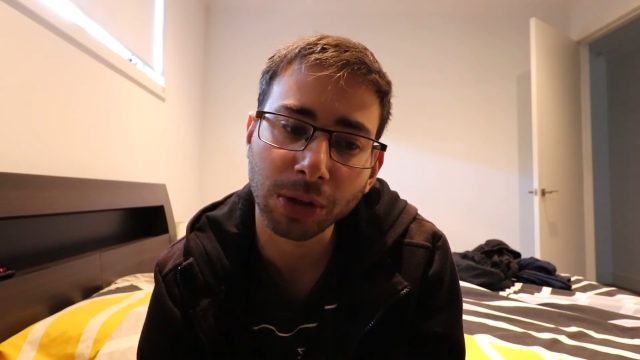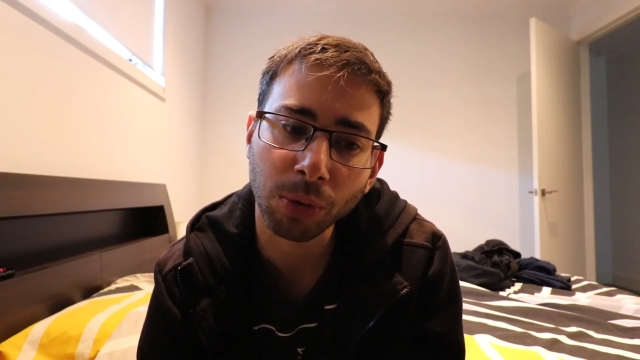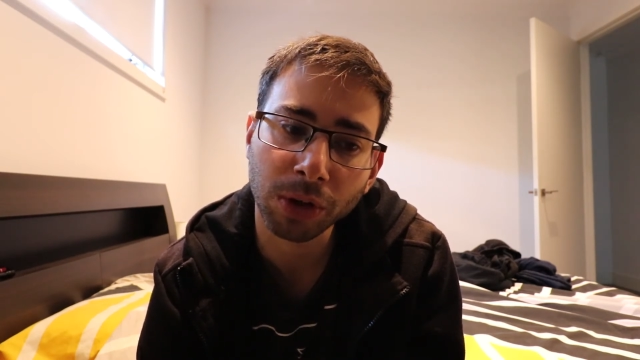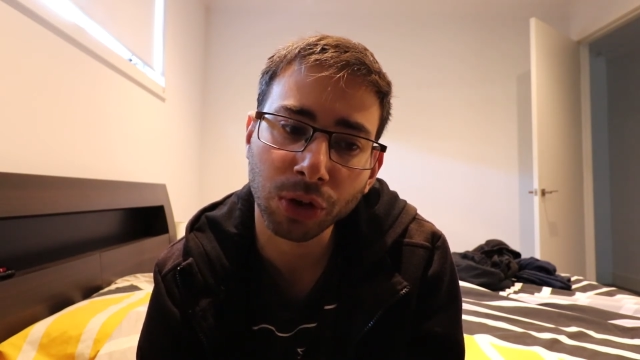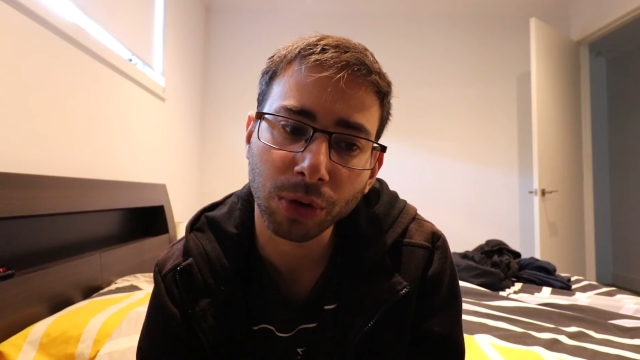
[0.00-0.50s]
I'm
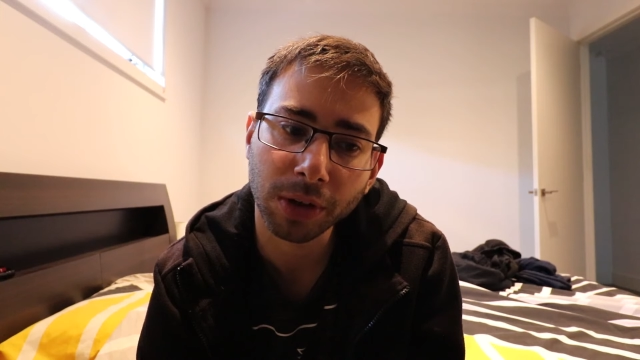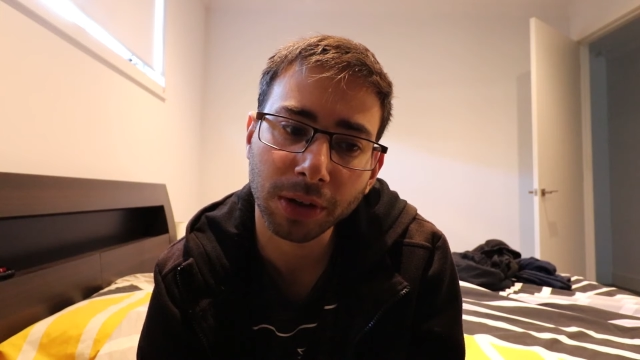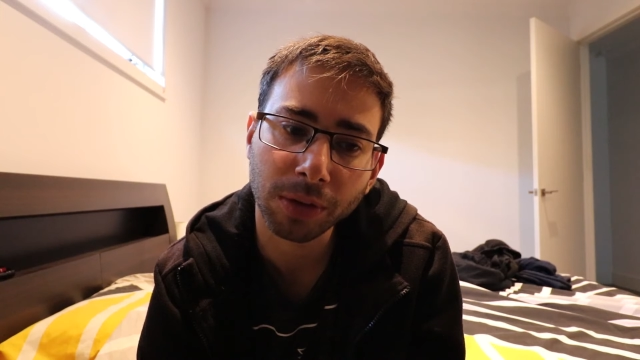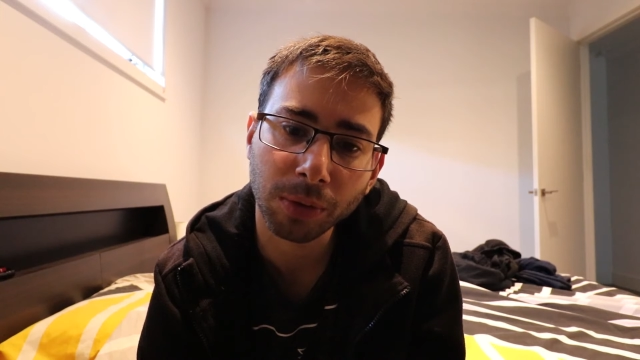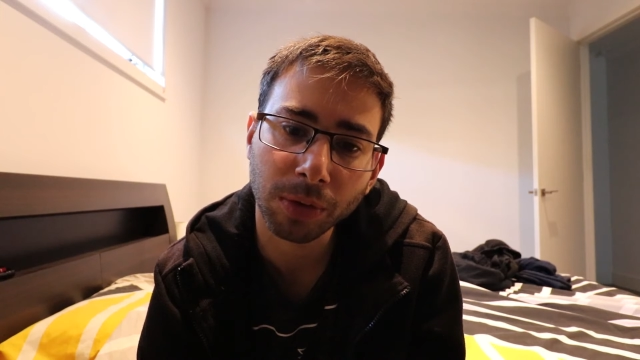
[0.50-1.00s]

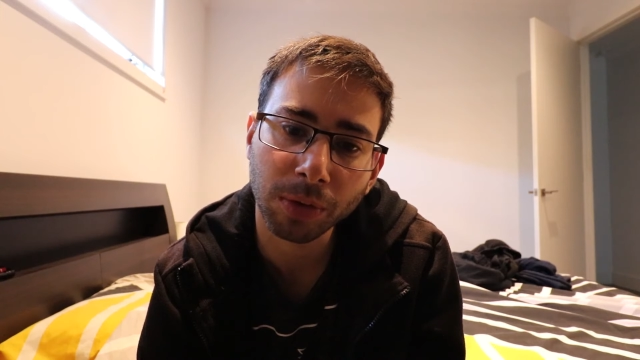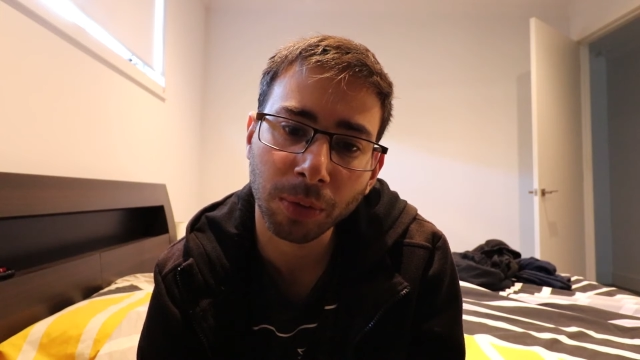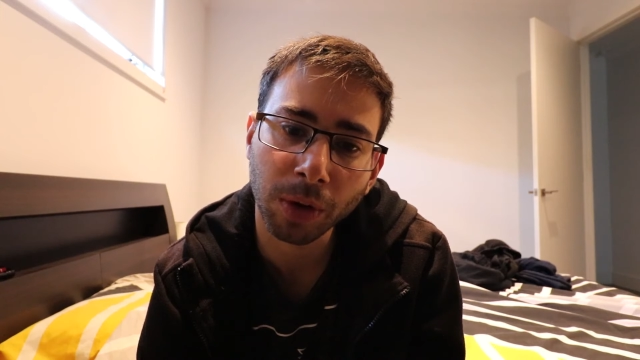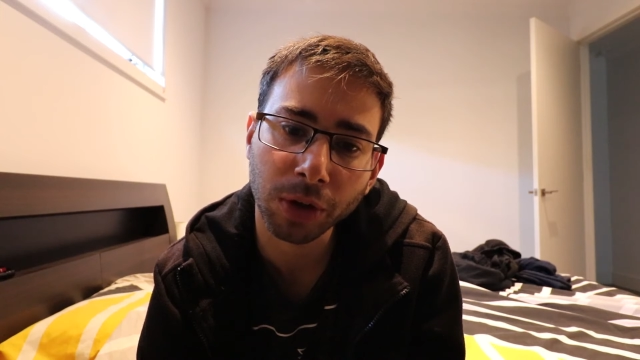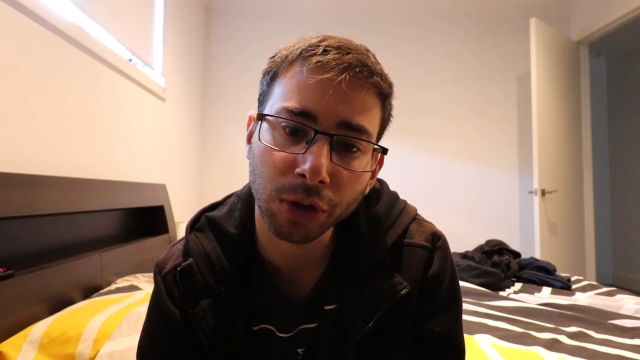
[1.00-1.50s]
wondering
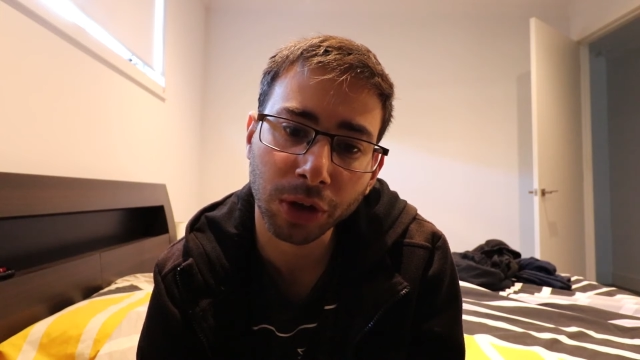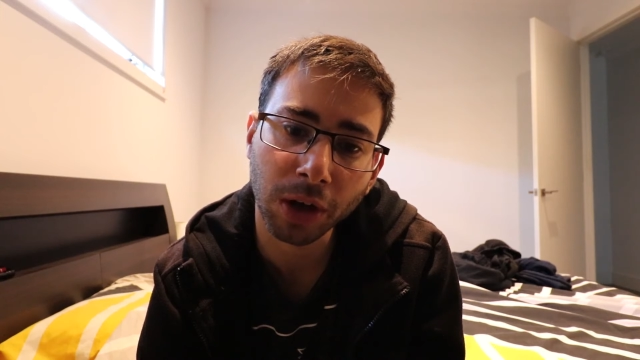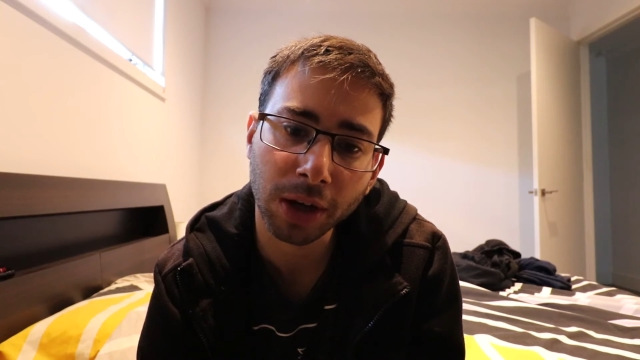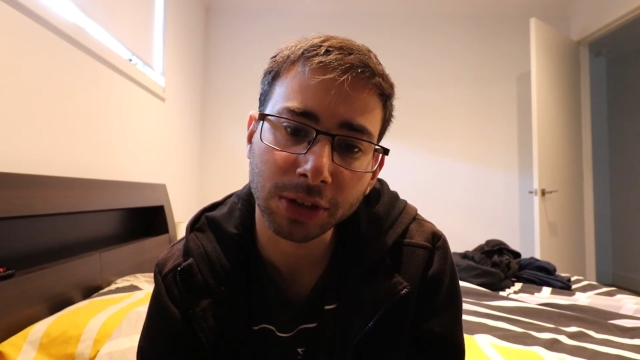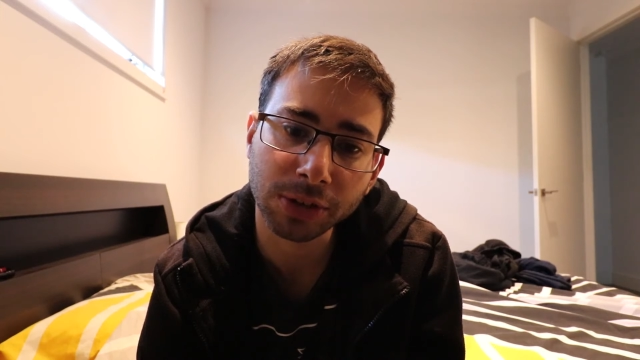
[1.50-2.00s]
what you
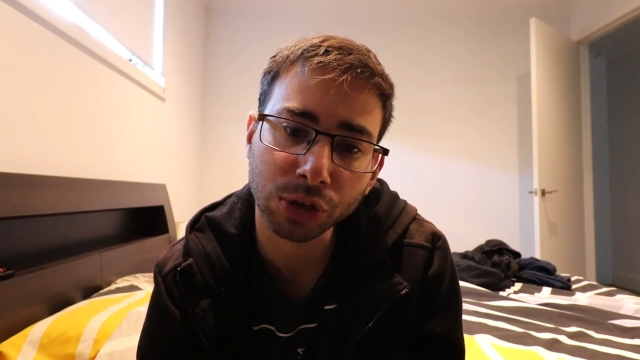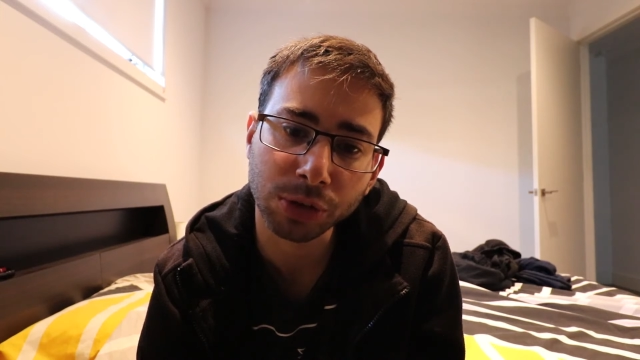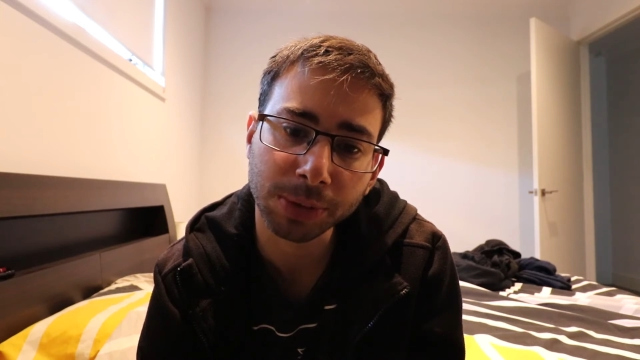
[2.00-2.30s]
guys do